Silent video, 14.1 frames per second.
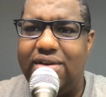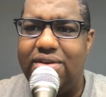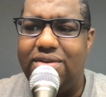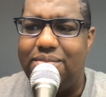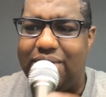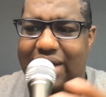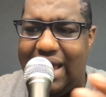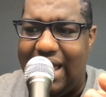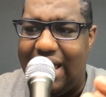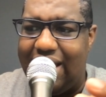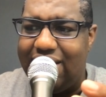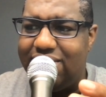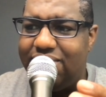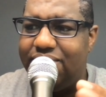But,
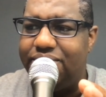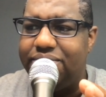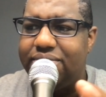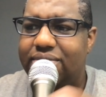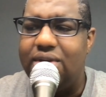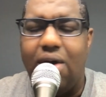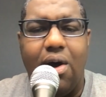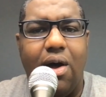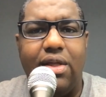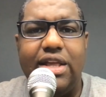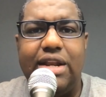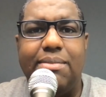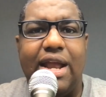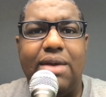hey, all
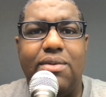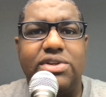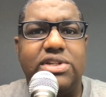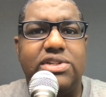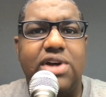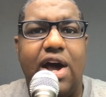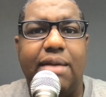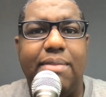anybody wants to talk